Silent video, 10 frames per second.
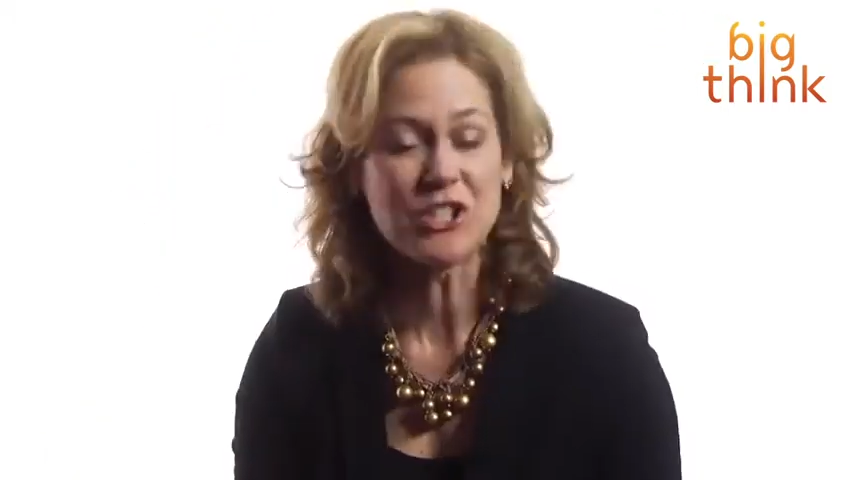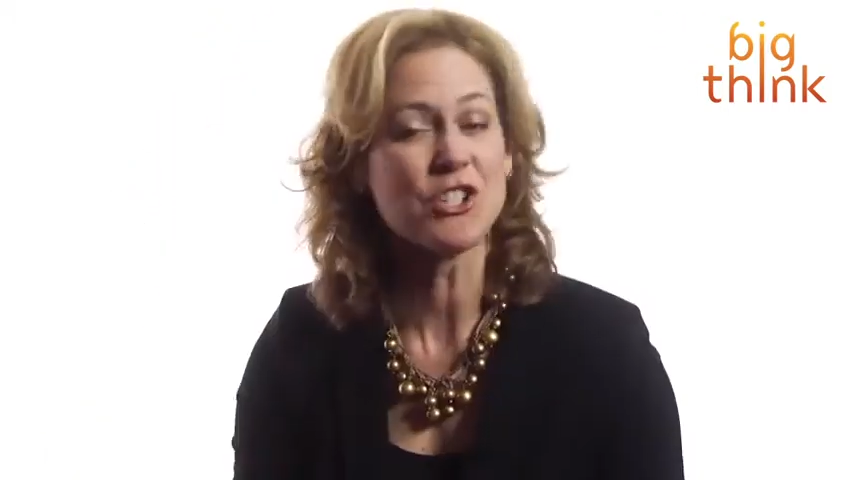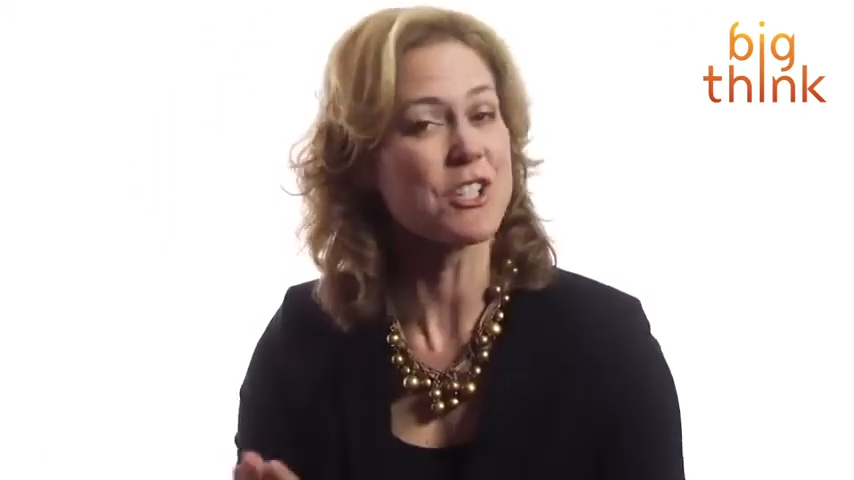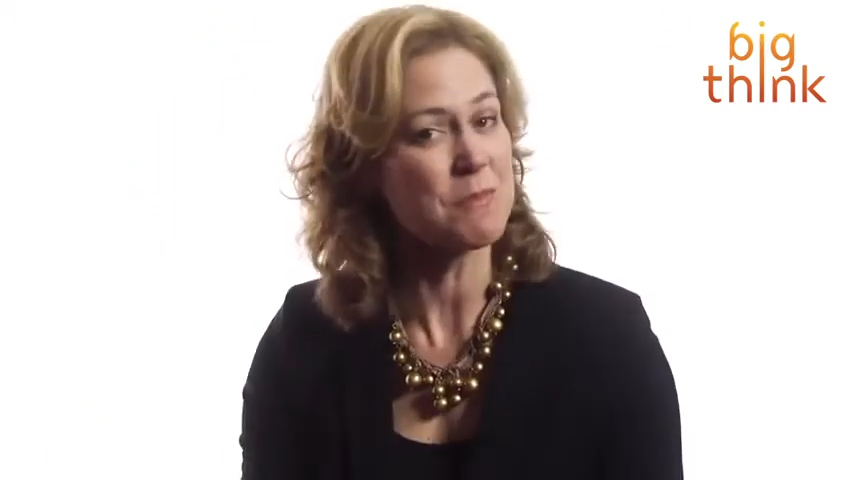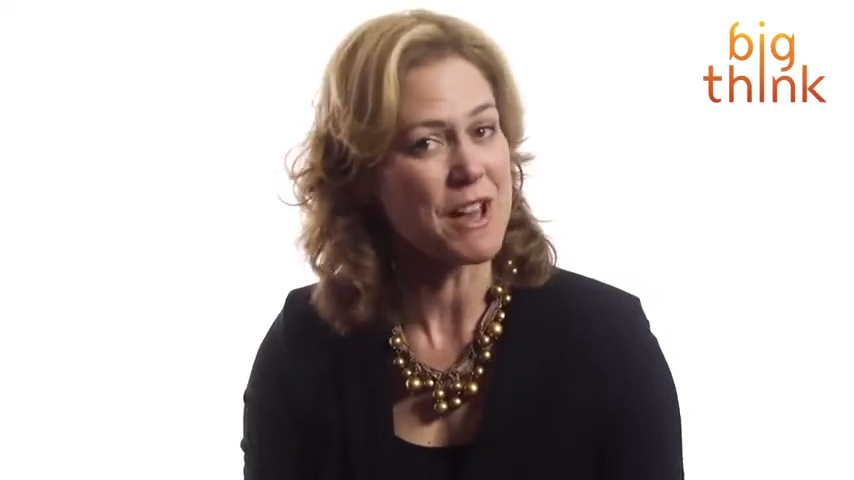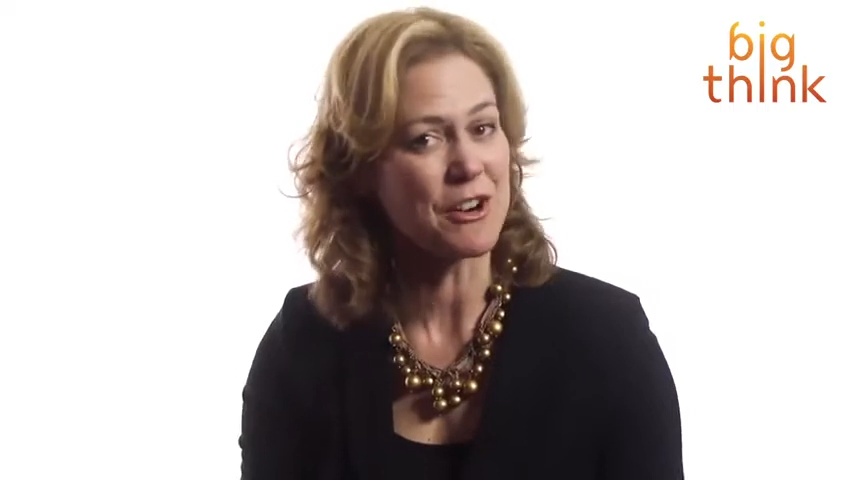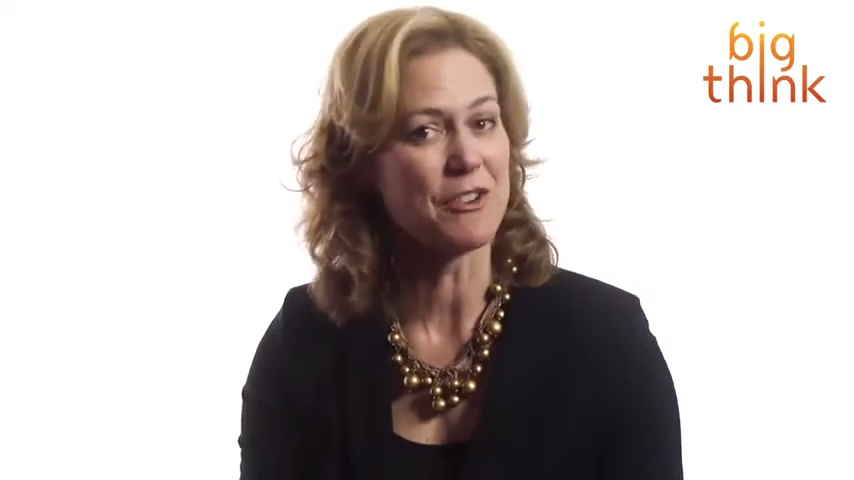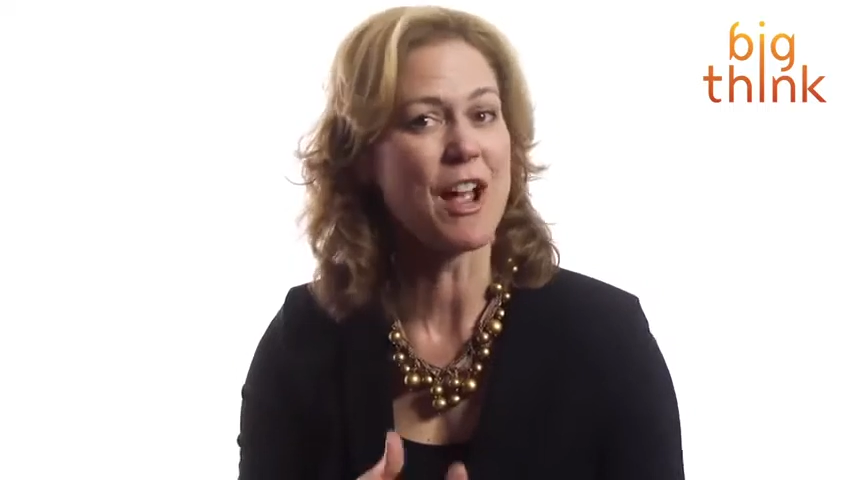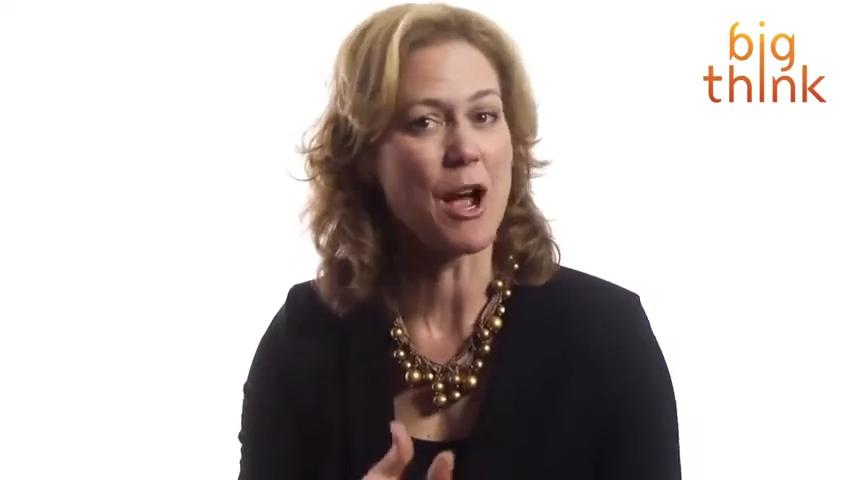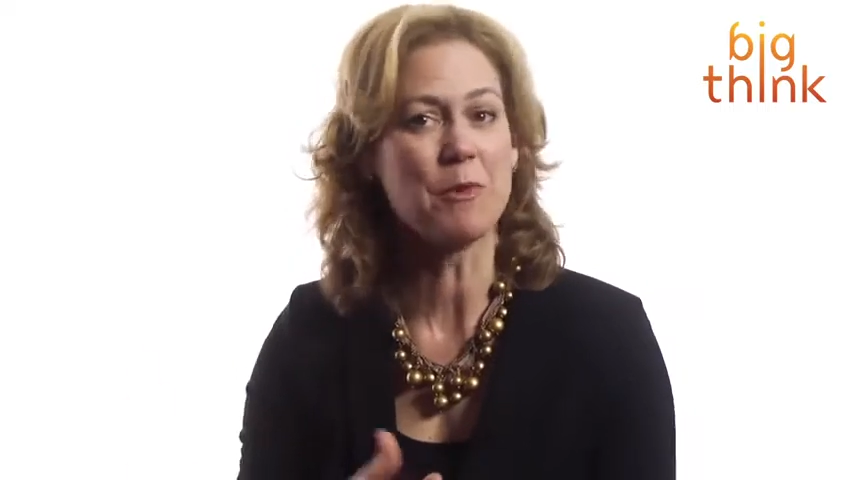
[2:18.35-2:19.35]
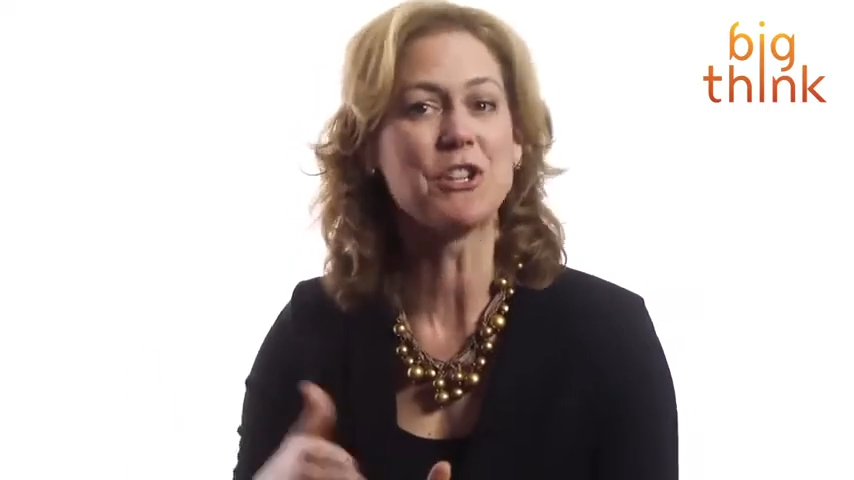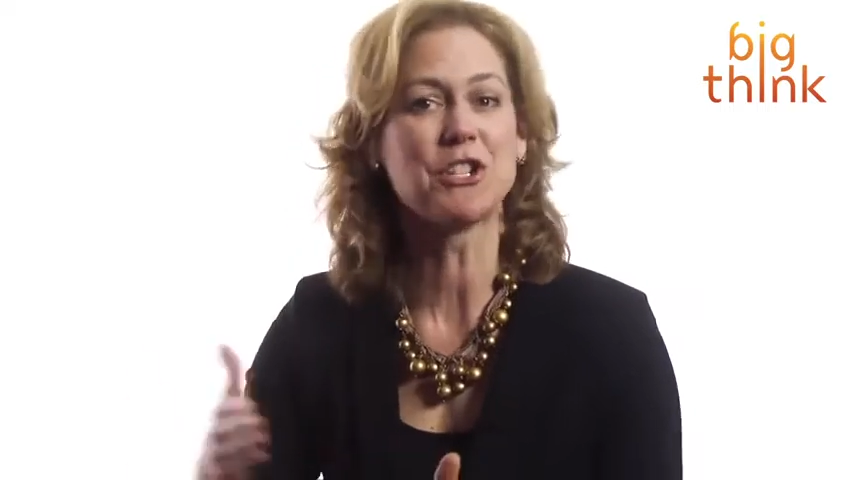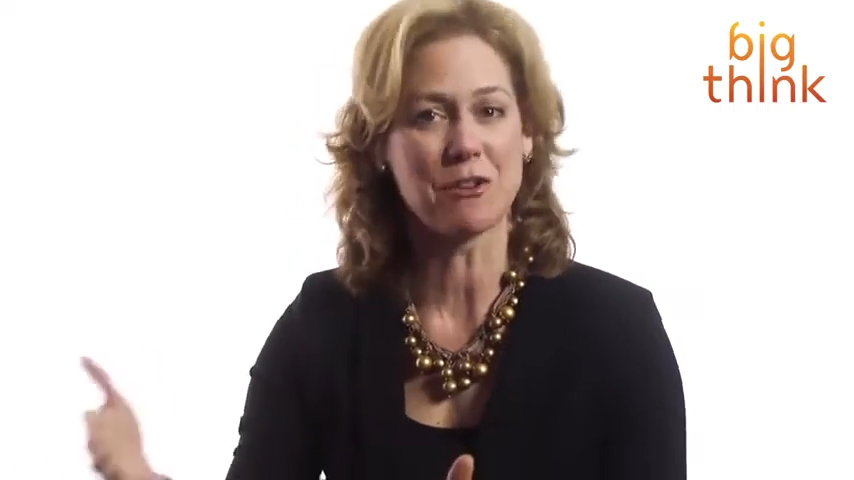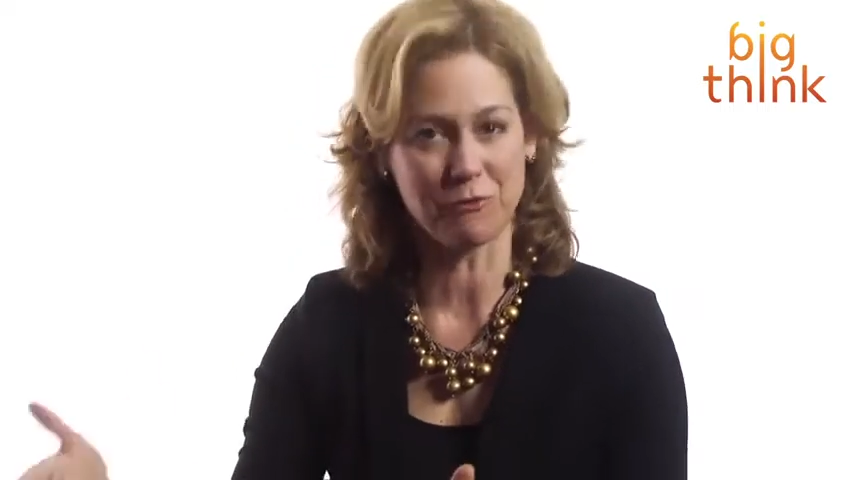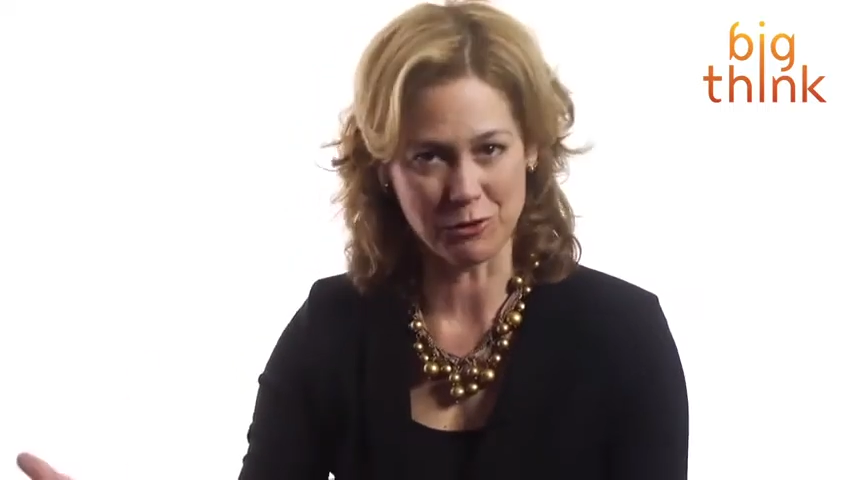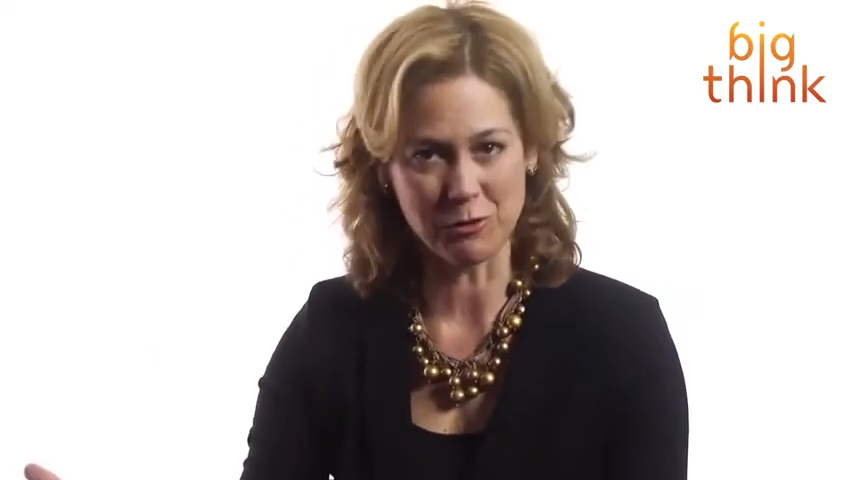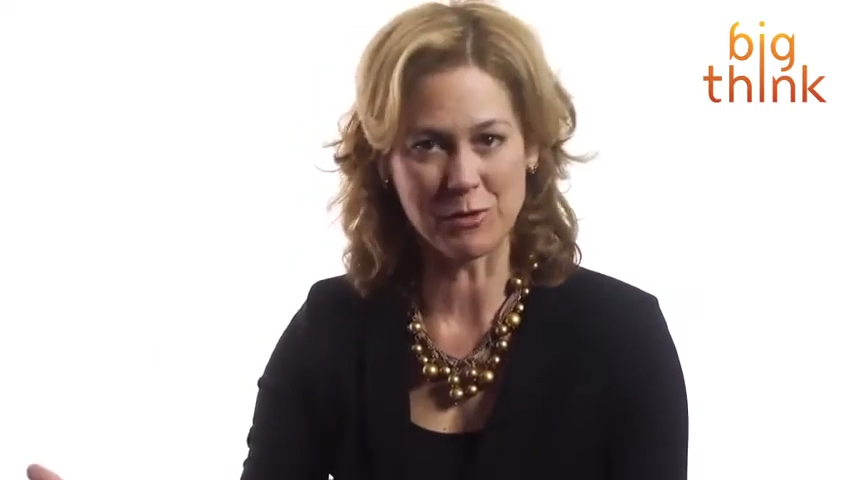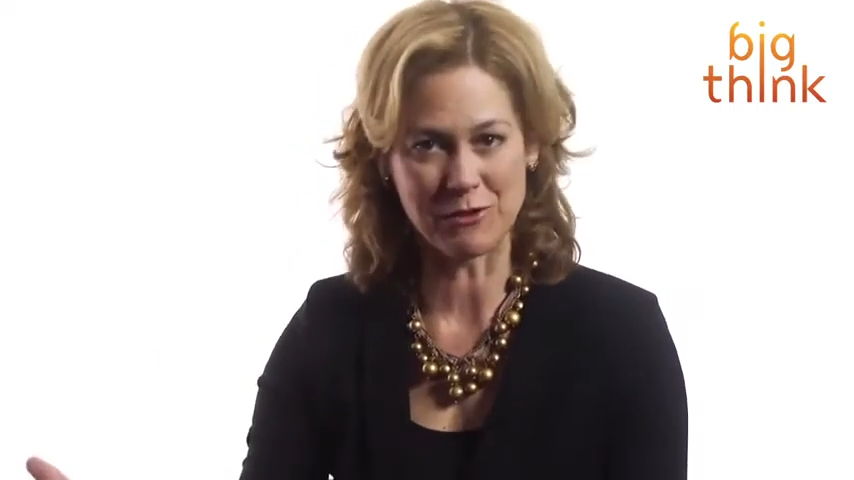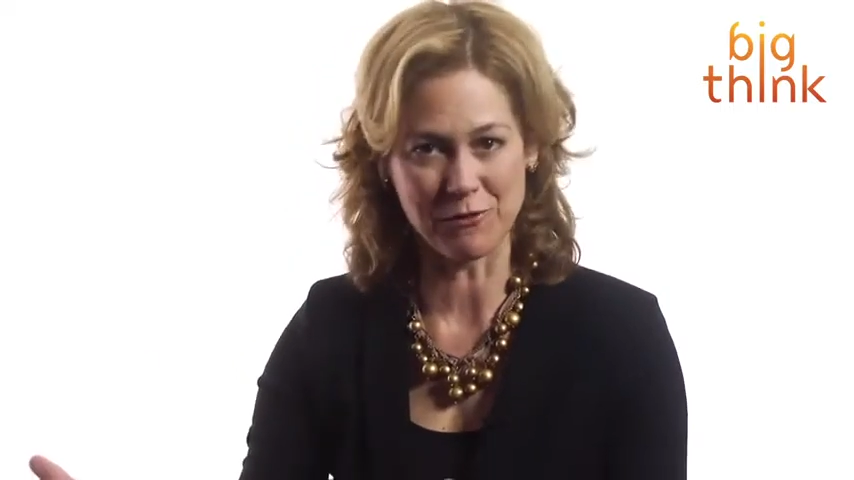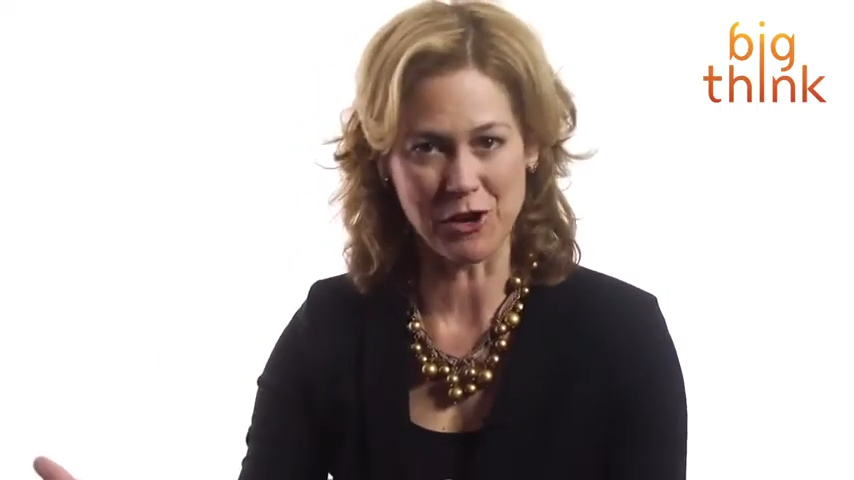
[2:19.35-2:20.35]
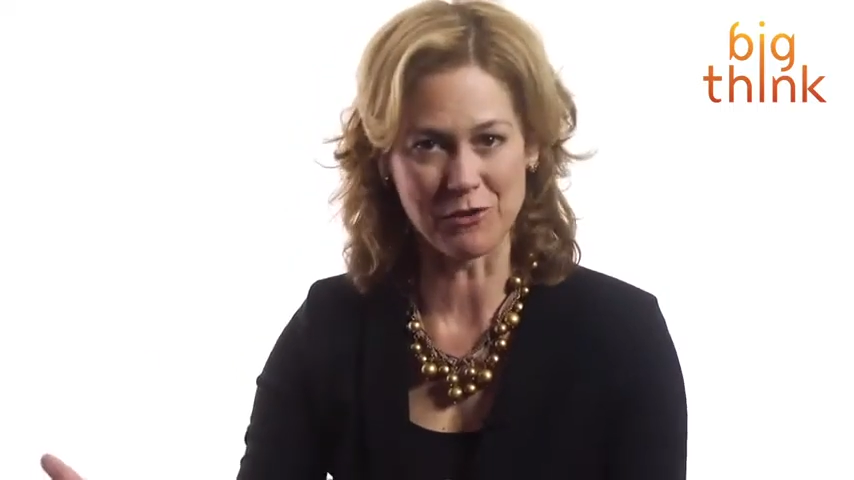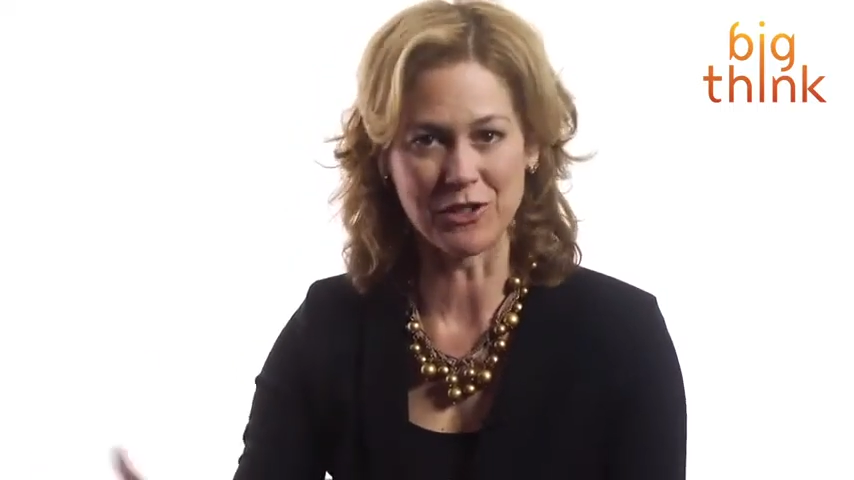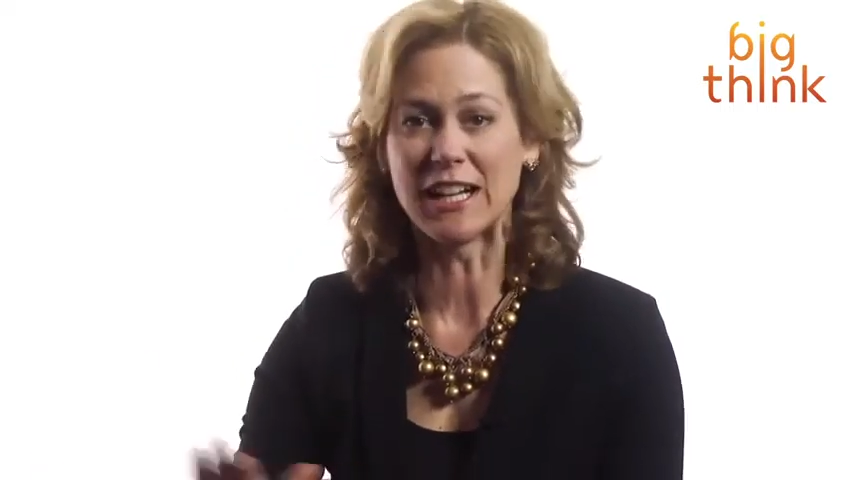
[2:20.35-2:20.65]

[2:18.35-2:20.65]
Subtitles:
It's just a matter of how much suffering will be involved.